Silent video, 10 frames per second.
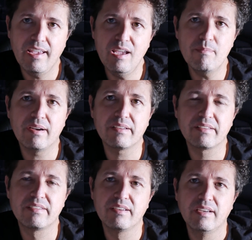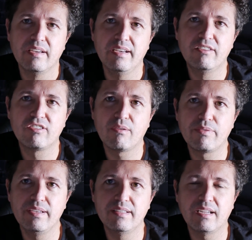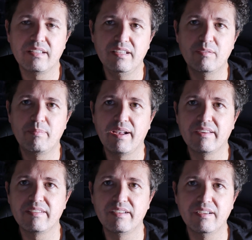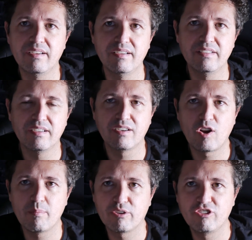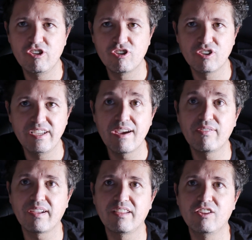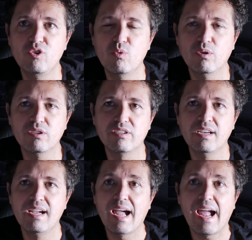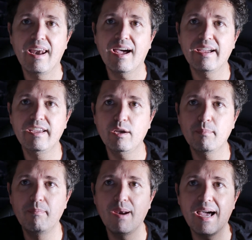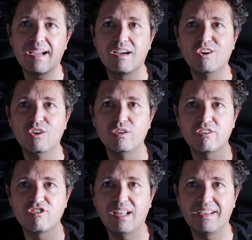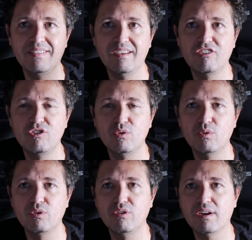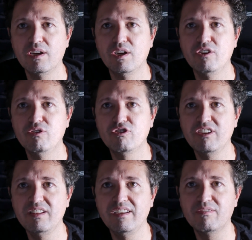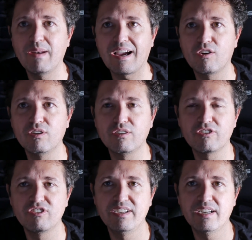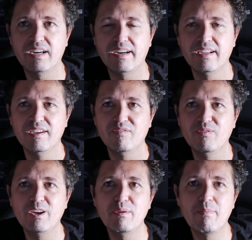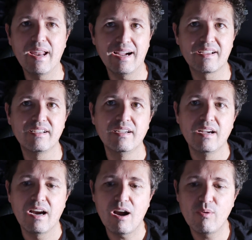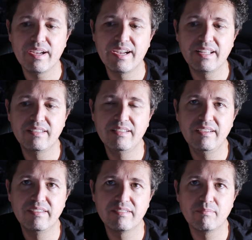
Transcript: Image, it's something that it depends the composition, the effect that you want. I like black colors like this. You see these black colors, they are very black. How I get this